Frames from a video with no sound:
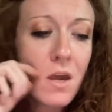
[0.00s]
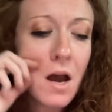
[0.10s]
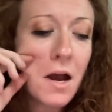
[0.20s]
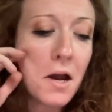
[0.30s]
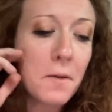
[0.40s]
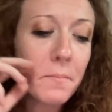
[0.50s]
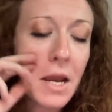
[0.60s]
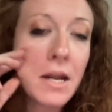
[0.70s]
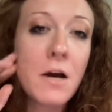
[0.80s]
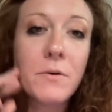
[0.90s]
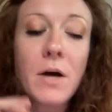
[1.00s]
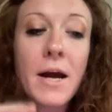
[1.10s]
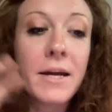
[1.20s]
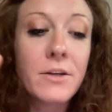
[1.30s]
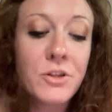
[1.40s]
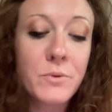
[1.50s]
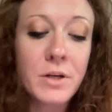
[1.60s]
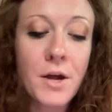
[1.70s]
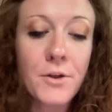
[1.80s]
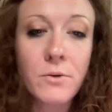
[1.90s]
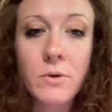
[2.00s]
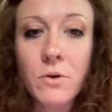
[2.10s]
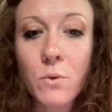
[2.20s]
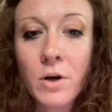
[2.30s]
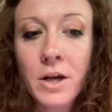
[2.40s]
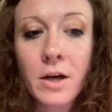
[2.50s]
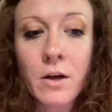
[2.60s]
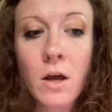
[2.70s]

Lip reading: And I can do another recording.